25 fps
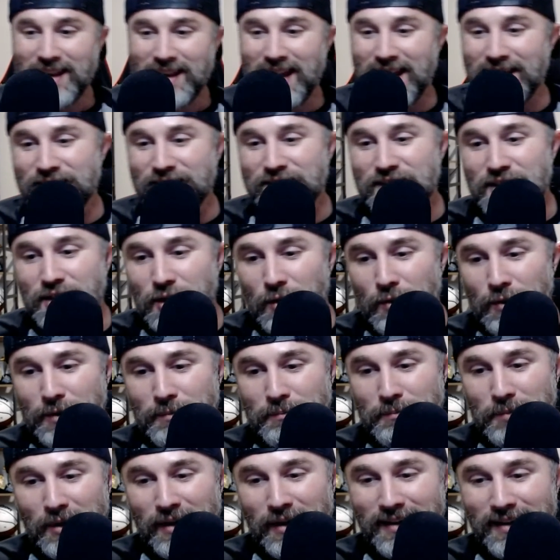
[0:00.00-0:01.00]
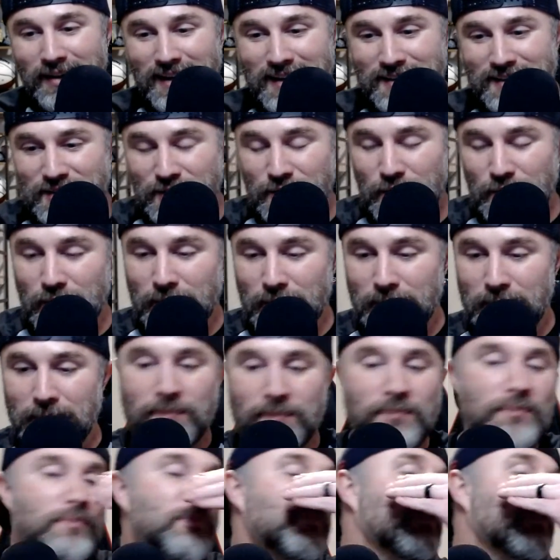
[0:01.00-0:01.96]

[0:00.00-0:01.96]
How's it going, Brett? How's it going?